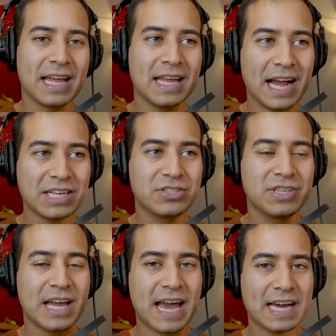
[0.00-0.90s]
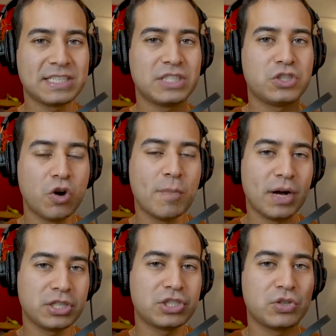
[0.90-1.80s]
It actually adds so
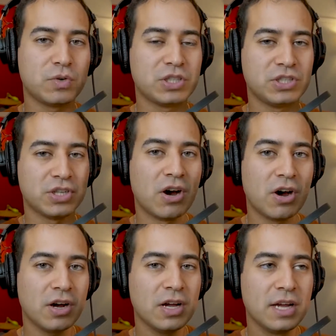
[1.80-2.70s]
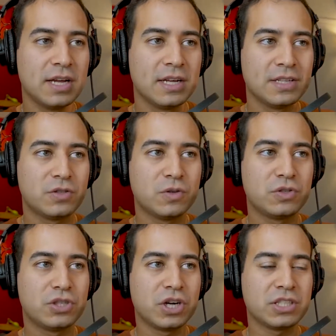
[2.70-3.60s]
much to a song to
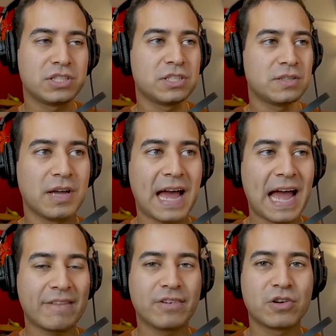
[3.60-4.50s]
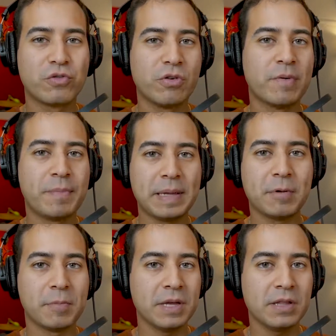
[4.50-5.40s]
just have a group of
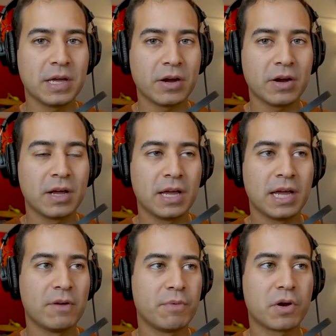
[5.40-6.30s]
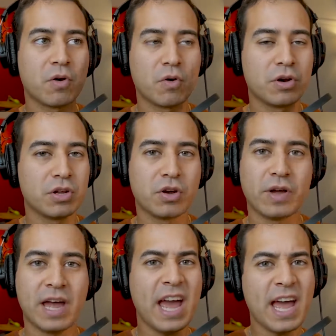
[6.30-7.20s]
people be there and record, you know,
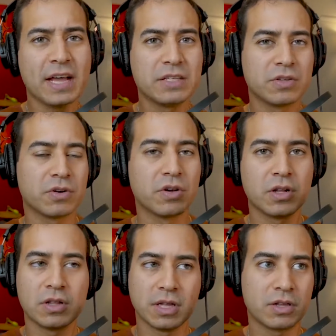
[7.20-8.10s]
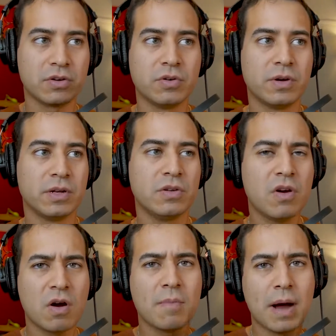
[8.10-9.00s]
Haze, or like they're doing,
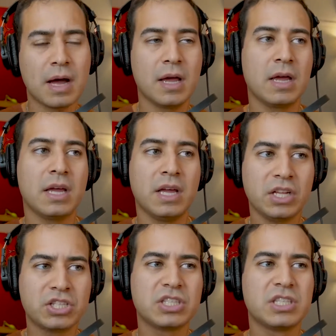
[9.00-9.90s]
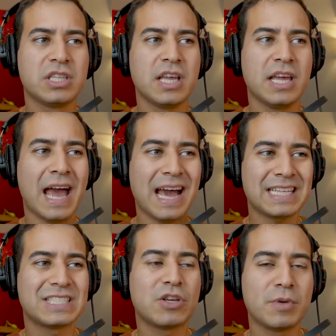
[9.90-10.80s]
you're my... It just
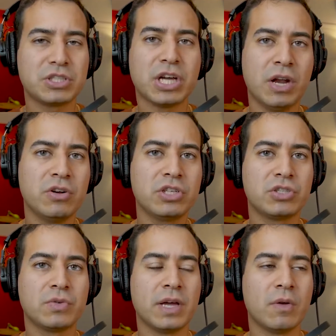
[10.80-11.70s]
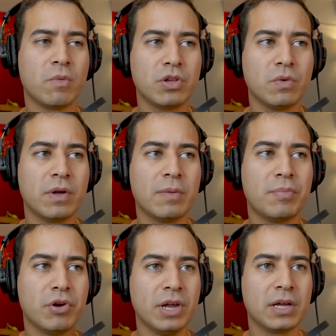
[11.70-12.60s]
adds so much energy to it. And what you want to
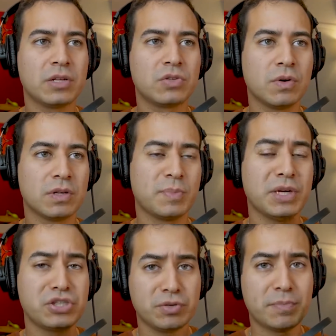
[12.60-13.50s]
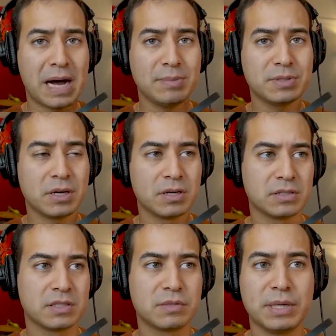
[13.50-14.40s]
bring to especially pop
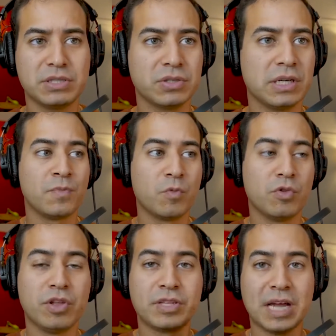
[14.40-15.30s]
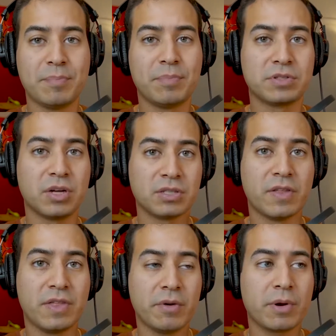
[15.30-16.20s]
songs, especially with the type of songs
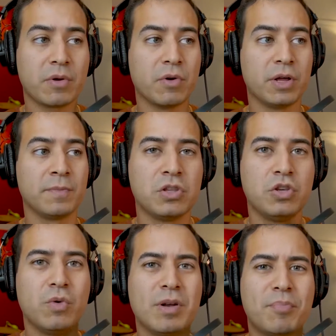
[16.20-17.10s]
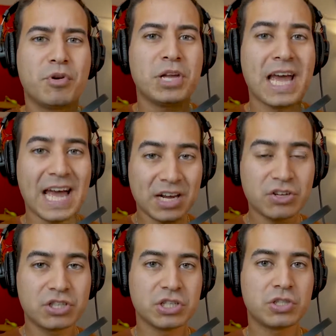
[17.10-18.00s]
that they're recording, you want to bring
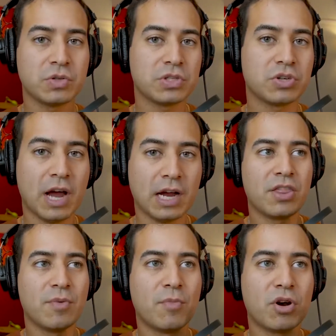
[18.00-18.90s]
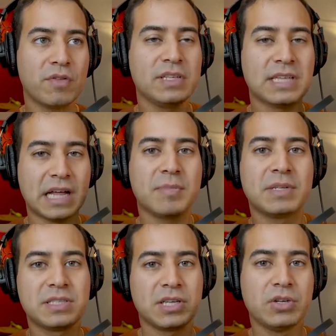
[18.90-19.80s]
energy to the track. The more of these
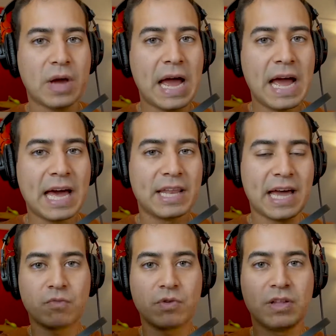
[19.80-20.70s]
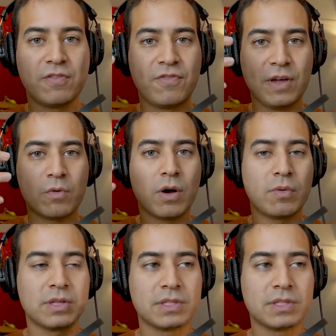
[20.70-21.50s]
elements that you add that really fit well with the